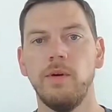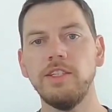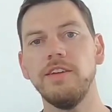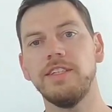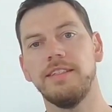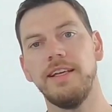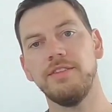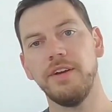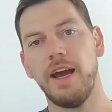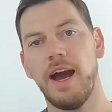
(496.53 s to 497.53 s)
you have
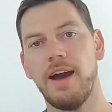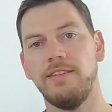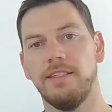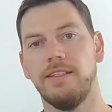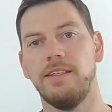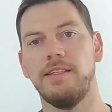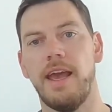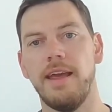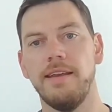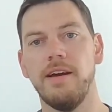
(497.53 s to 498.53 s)
successfully harvested the
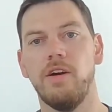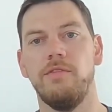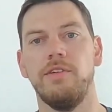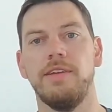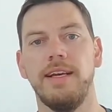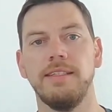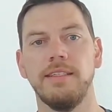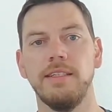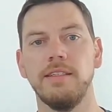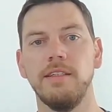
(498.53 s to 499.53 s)
data of your test
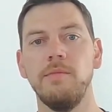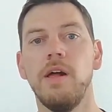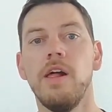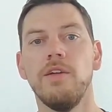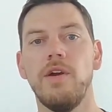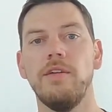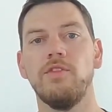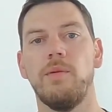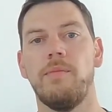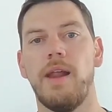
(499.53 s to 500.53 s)
system, you have to
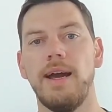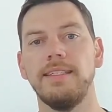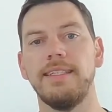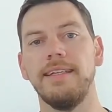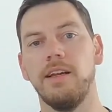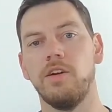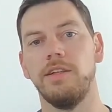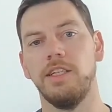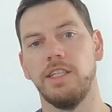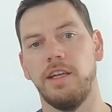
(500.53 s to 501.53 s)
apply signal
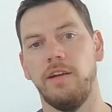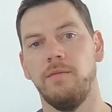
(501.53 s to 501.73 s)
conditioning.